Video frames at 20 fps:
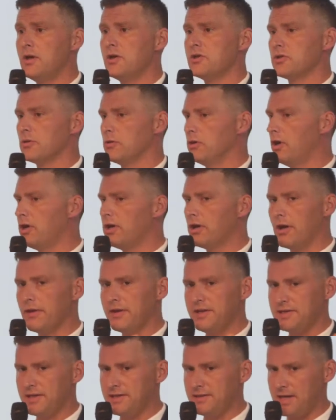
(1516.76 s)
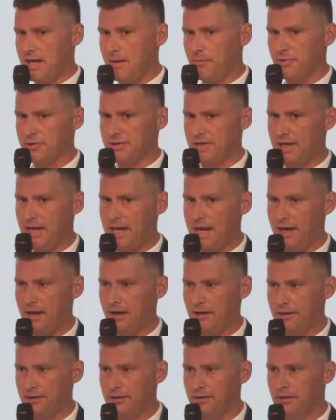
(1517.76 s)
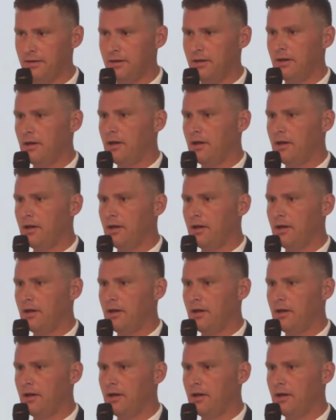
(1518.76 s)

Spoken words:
So look at all these examples in Canada,